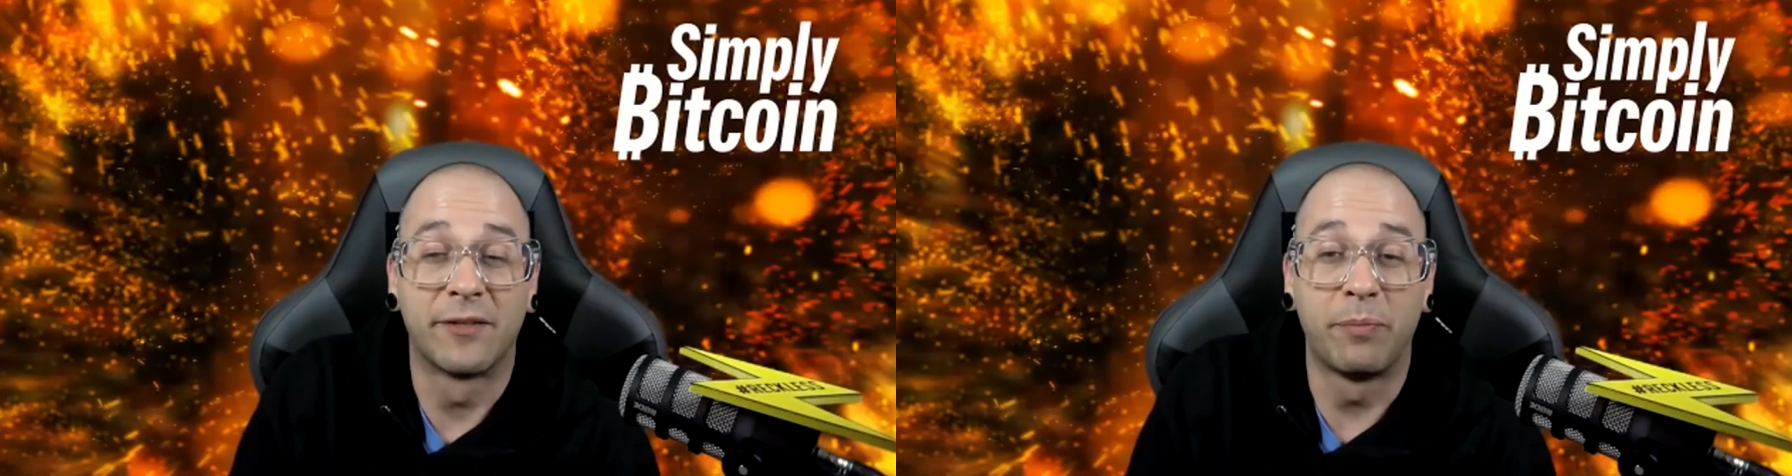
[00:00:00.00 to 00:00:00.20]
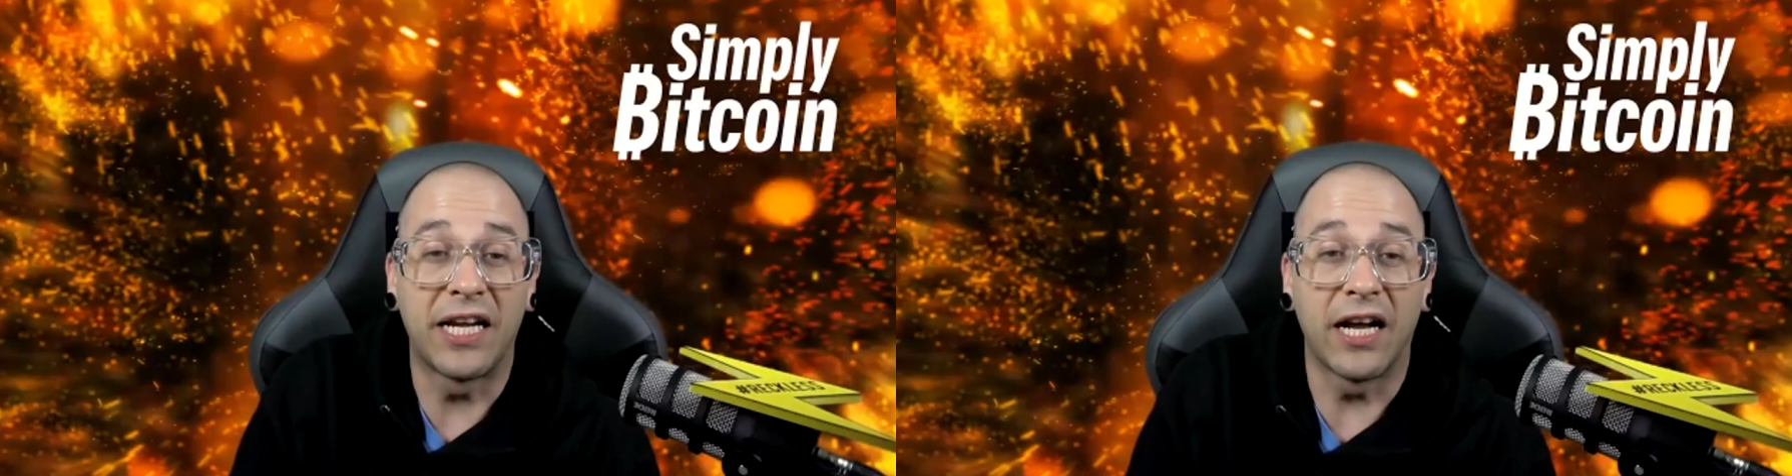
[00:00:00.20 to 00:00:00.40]

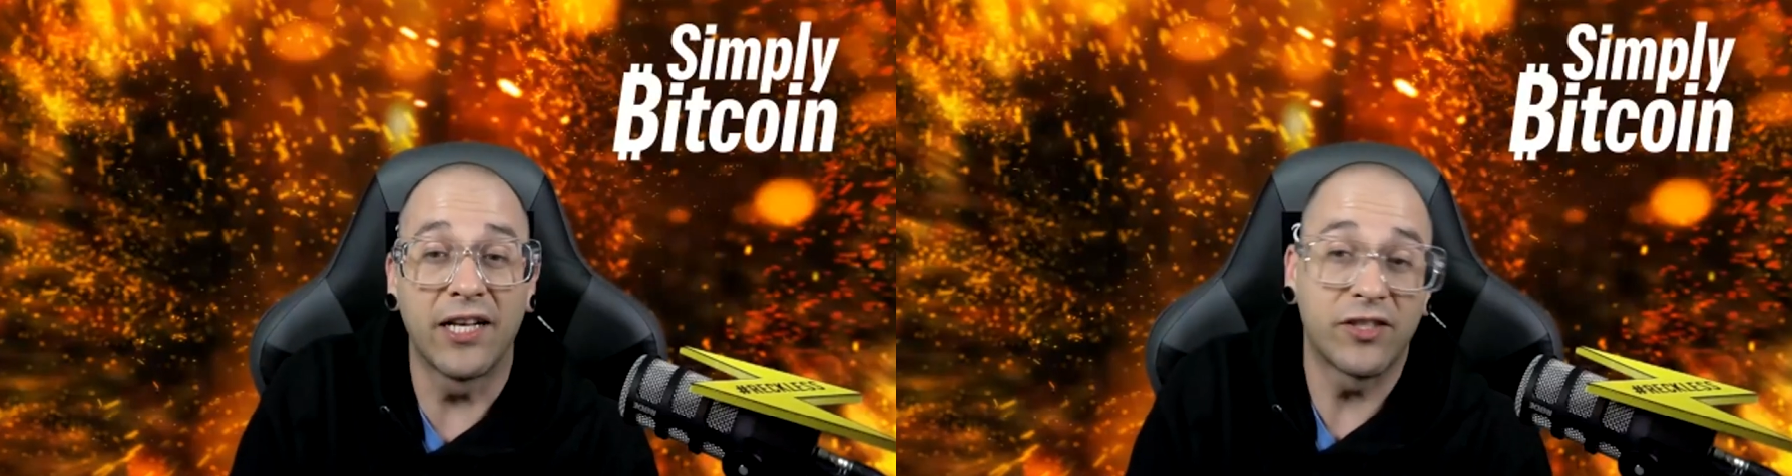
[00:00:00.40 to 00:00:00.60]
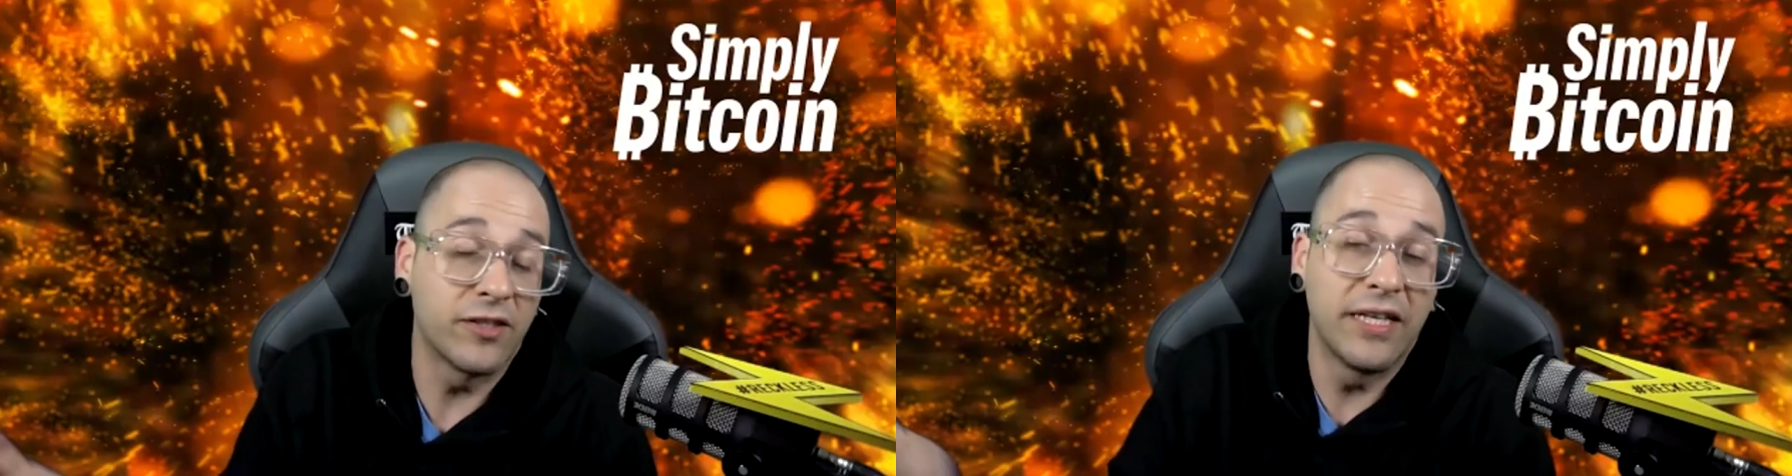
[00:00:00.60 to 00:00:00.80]

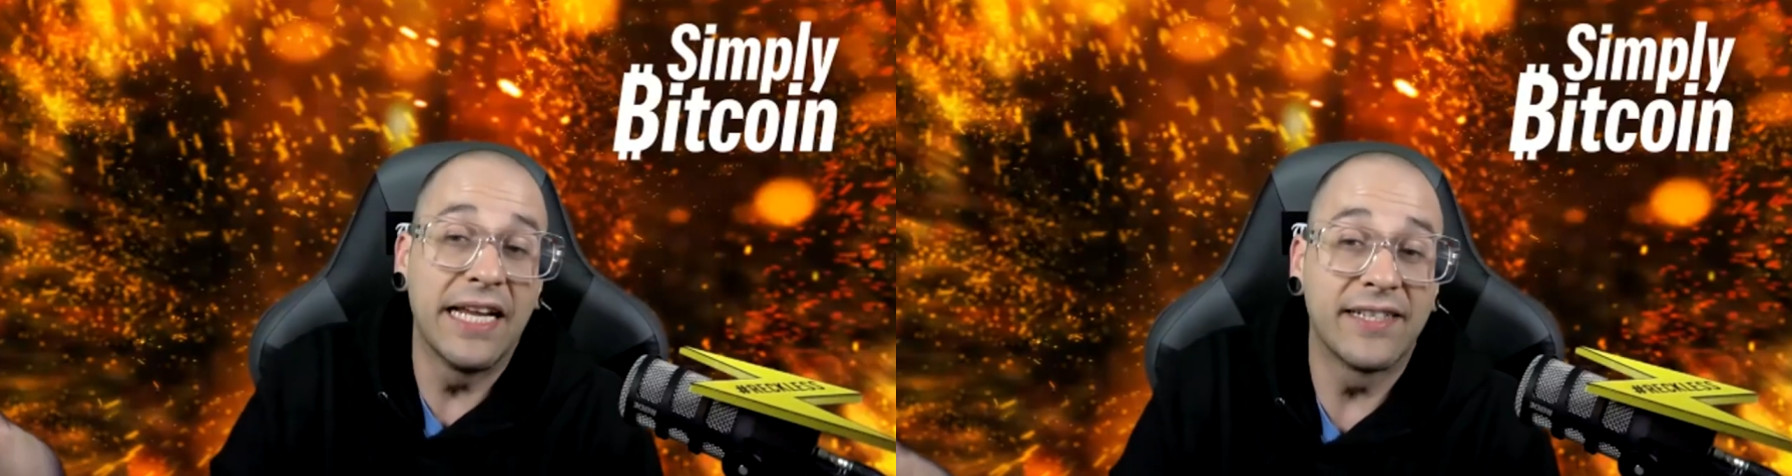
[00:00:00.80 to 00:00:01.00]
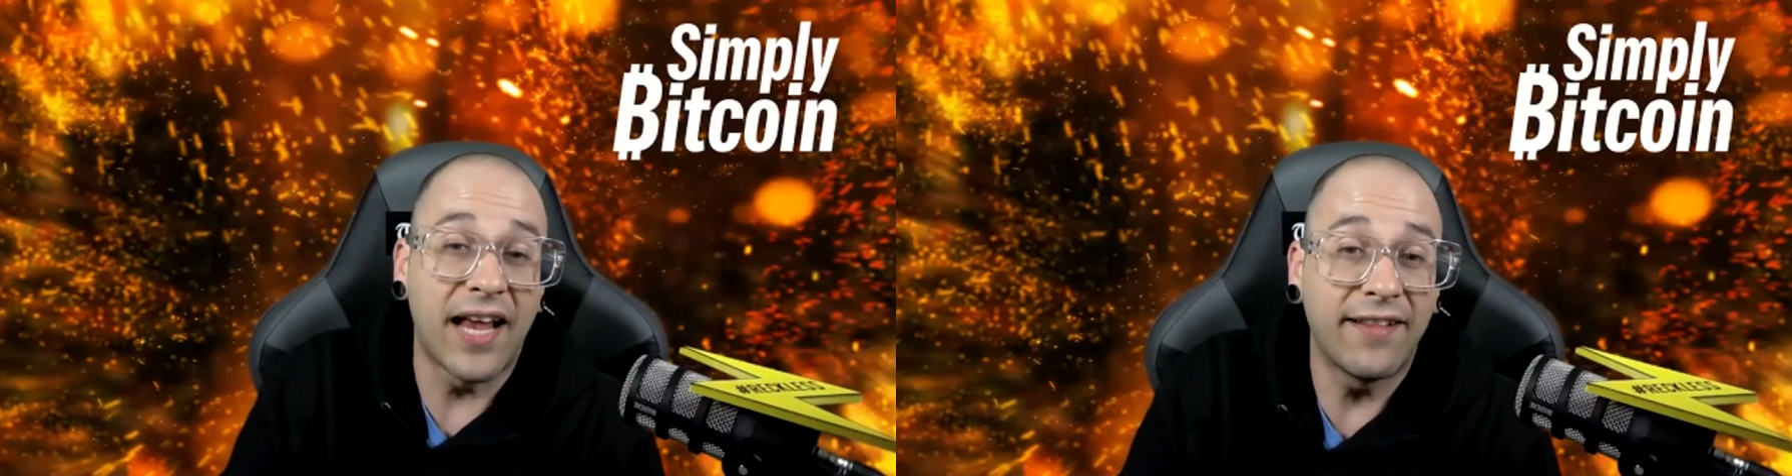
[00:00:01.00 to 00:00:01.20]
because
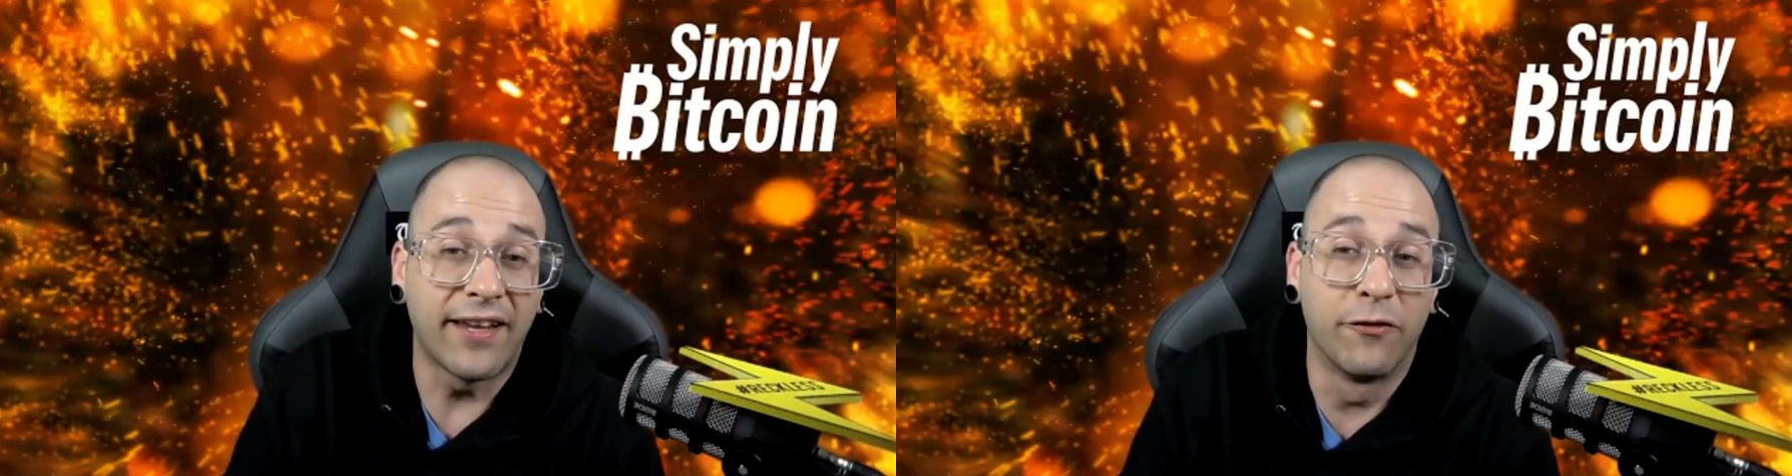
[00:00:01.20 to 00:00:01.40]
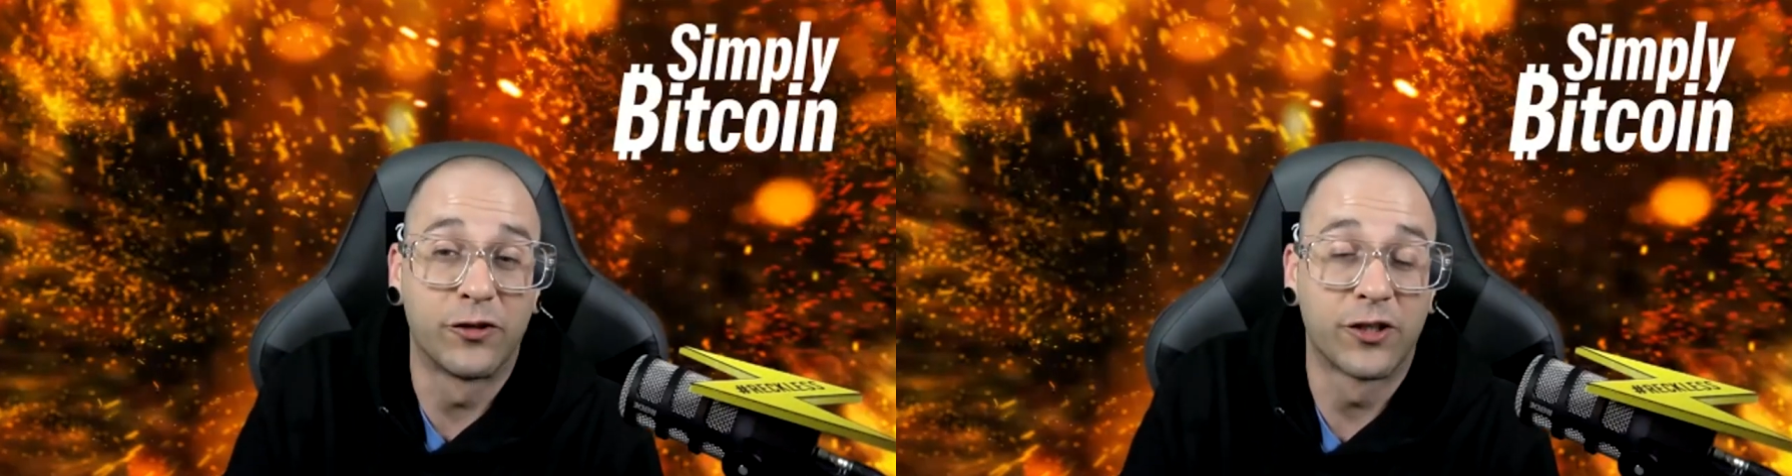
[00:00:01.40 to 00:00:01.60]

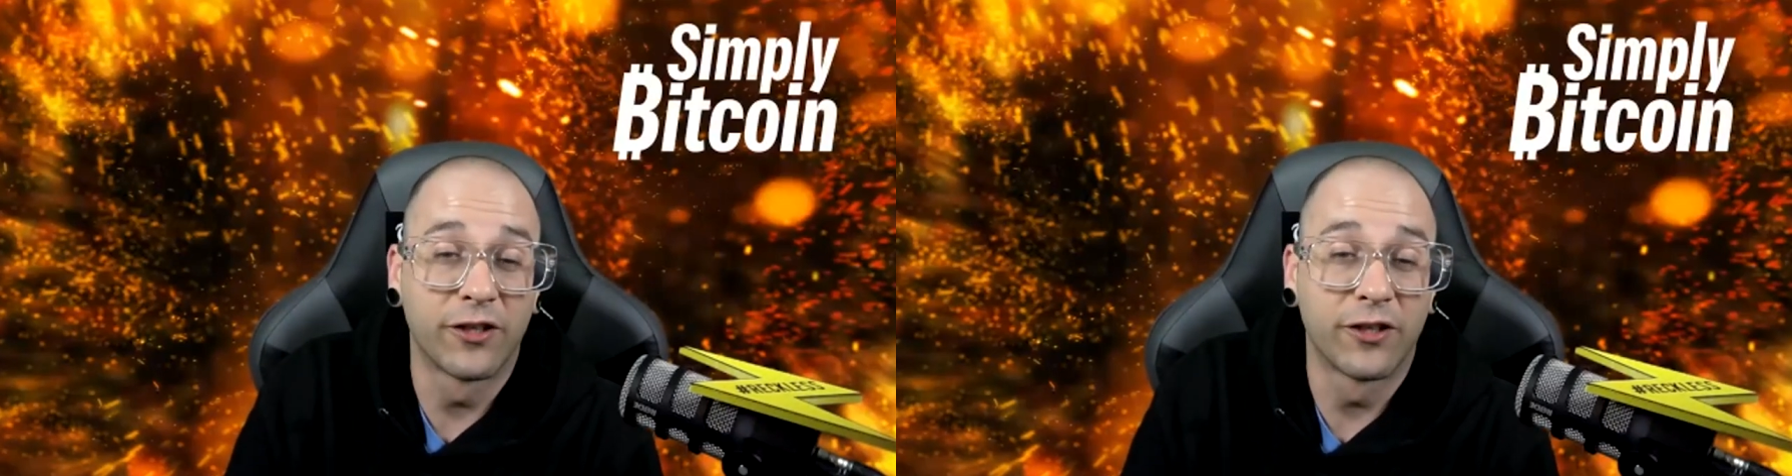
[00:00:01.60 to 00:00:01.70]
incentives.